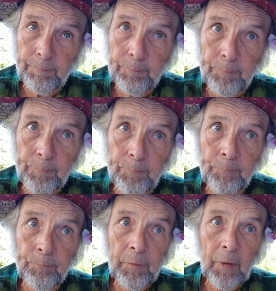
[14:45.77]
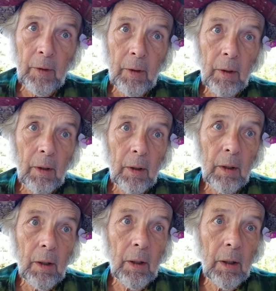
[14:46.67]
Mm-hmm.
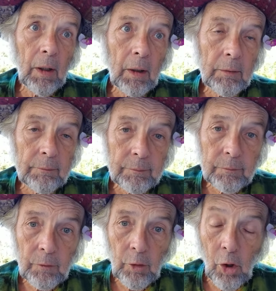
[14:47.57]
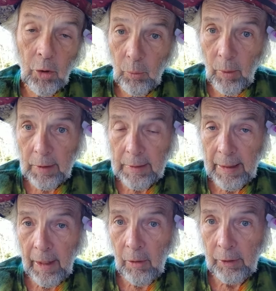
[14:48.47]
All the way
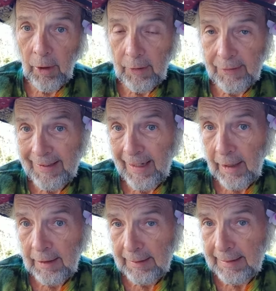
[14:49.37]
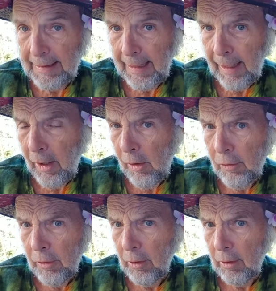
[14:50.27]
down, kind of tucked
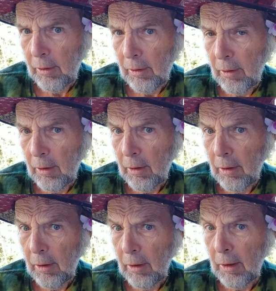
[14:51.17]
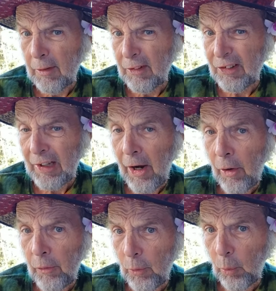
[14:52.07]
down in
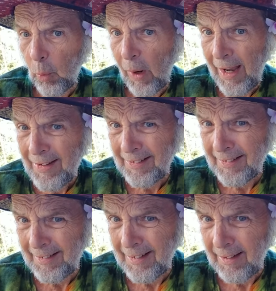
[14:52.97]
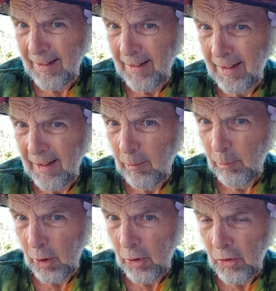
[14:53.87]
southwest
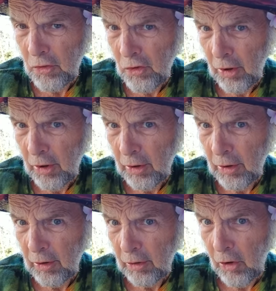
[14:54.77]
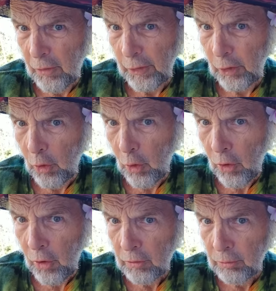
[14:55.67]
Persia, called the
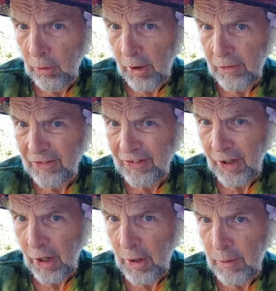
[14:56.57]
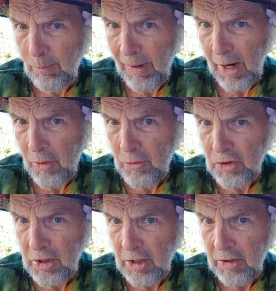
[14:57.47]
Khorasan
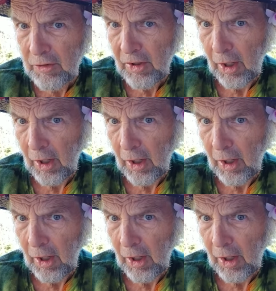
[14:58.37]
Mountains.